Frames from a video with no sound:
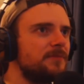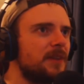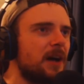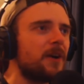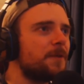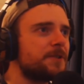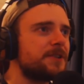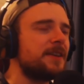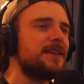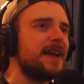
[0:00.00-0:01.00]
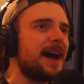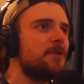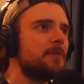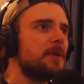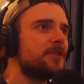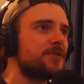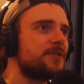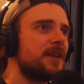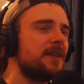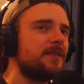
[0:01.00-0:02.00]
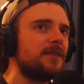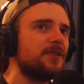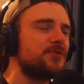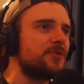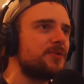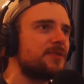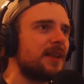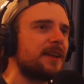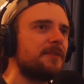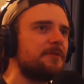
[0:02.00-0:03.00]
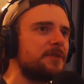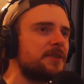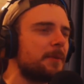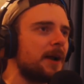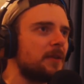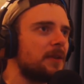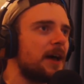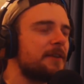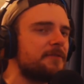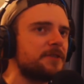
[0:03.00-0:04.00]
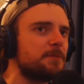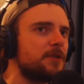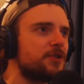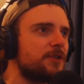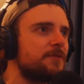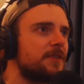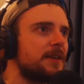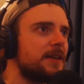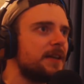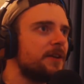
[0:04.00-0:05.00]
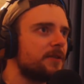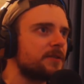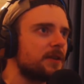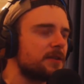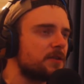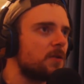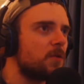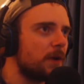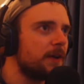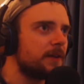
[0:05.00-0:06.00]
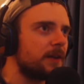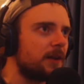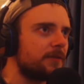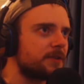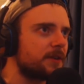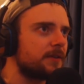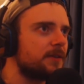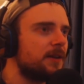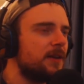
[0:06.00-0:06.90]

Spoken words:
And all of a sudden now I'm introduced, like, it feels like my life has been shifting gears, like, so quickly all of a sudden.